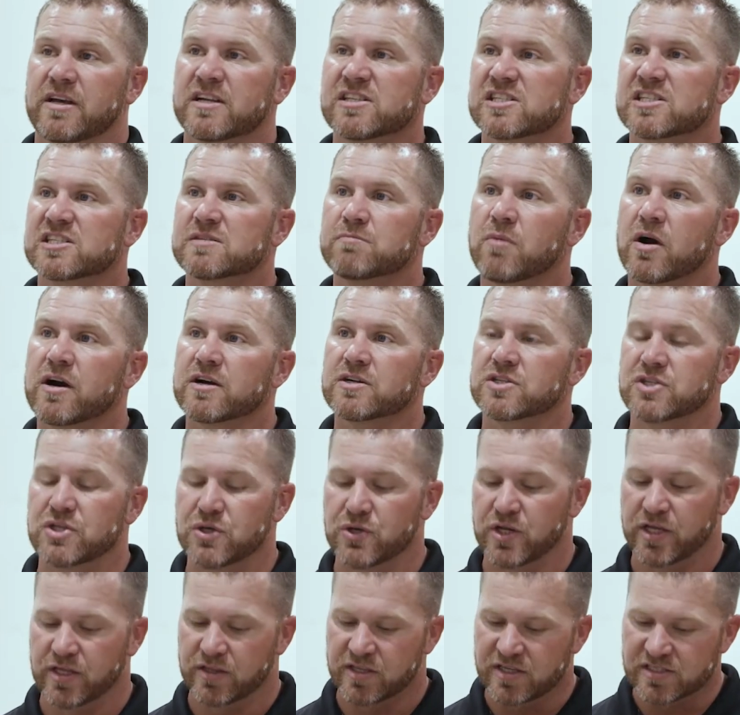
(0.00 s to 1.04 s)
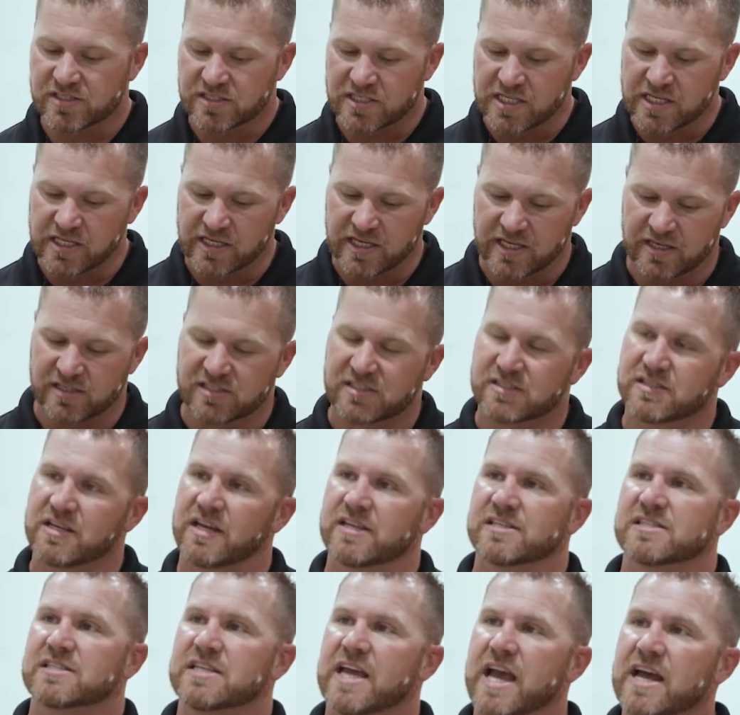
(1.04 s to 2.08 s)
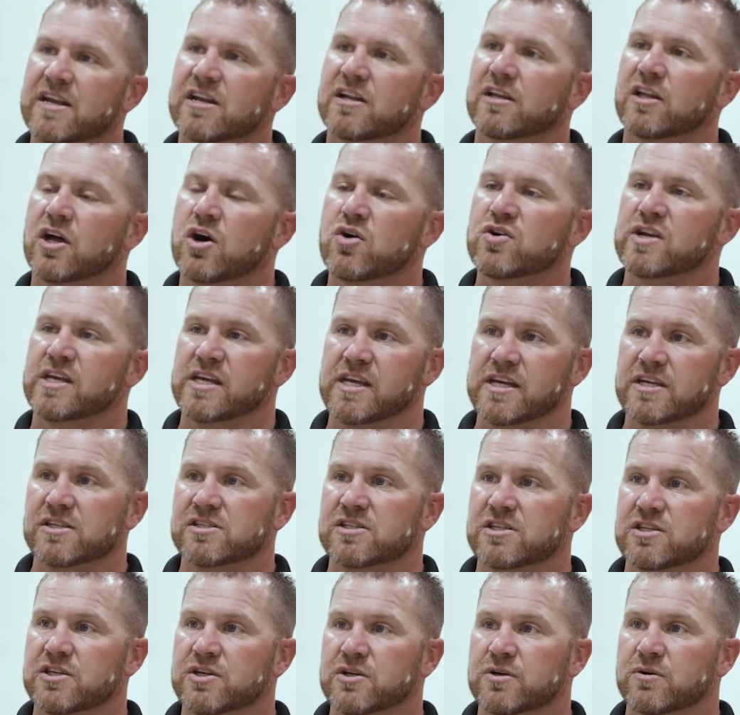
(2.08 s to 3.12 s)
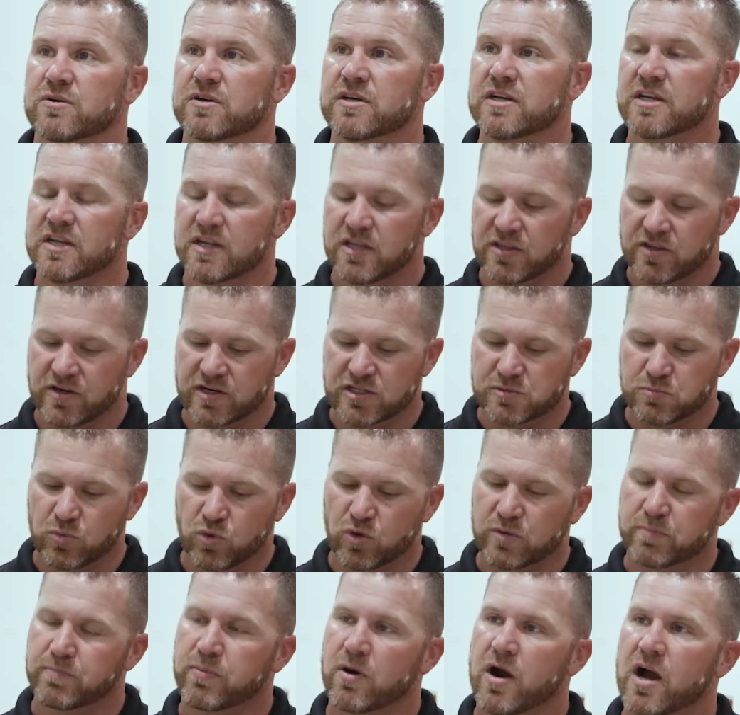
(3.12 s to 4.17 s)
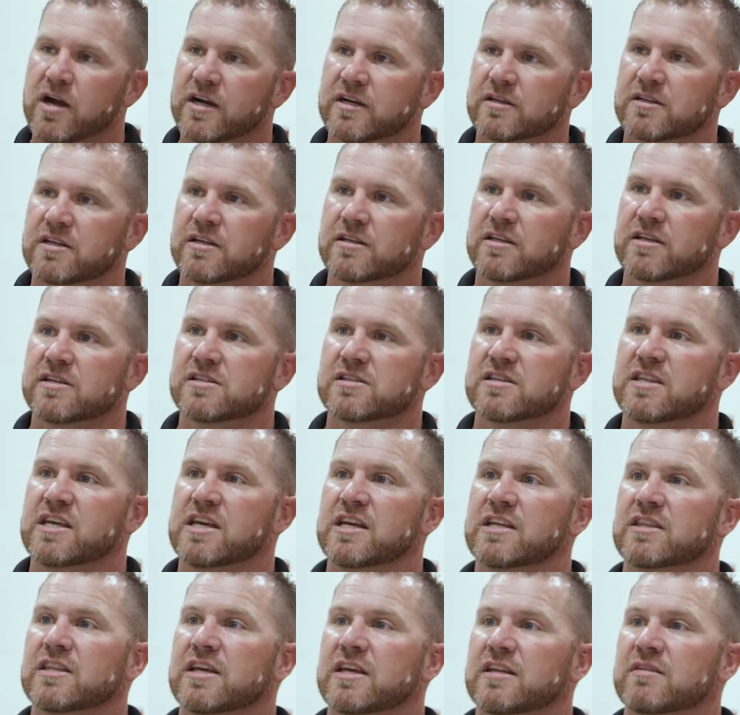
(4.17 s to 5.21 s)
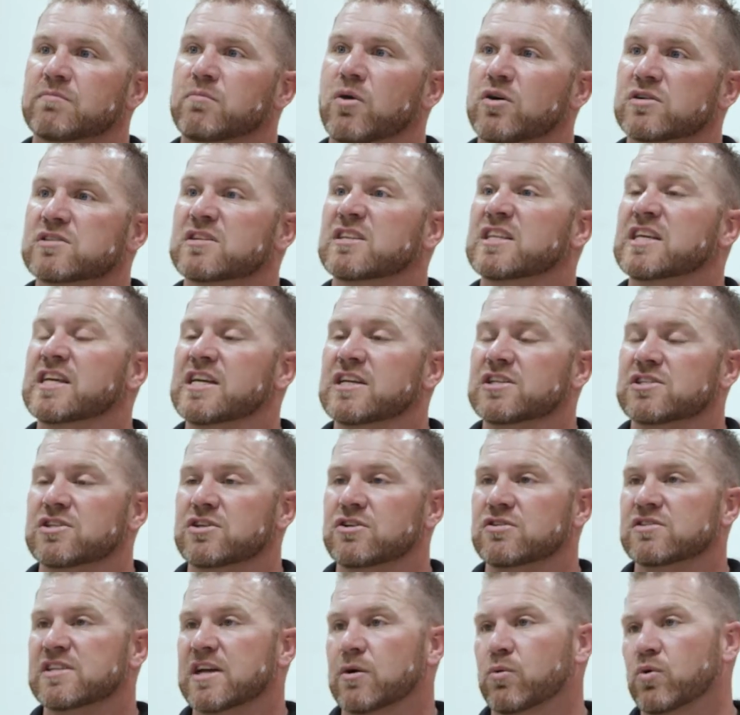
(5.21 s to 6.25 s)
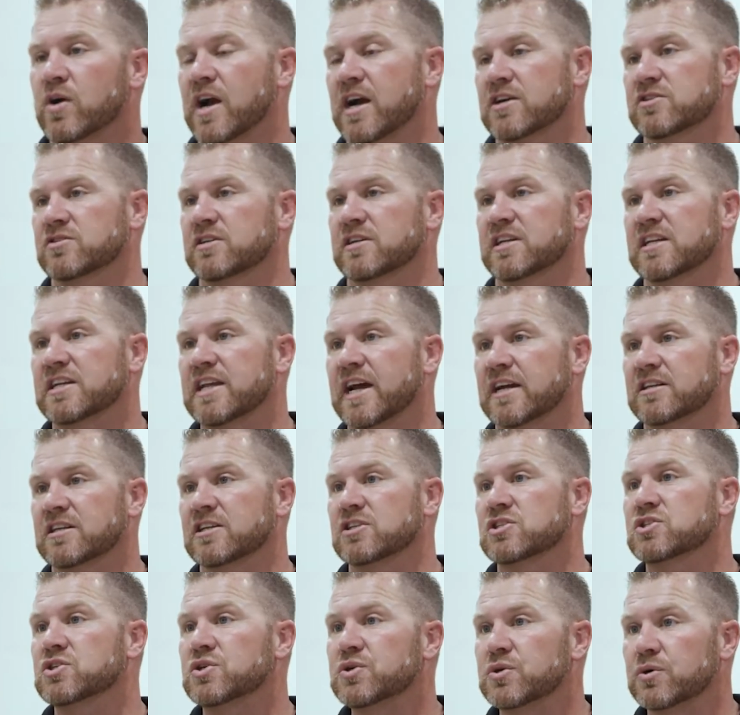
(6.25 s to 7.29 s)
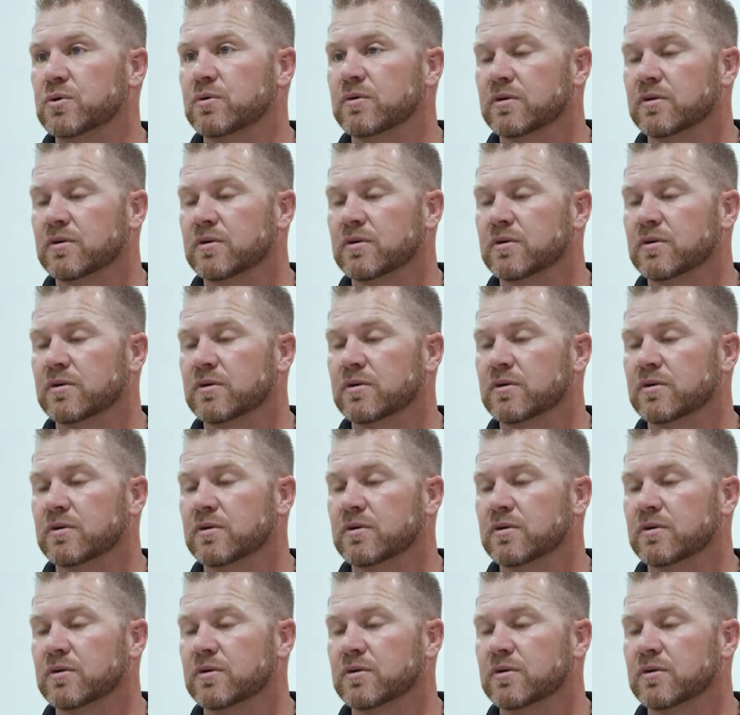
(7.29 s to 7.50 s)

It's smart tuning. This thing is a standalone ECU. There's more product in this thing than most of the ECUs that we're actually connecting to.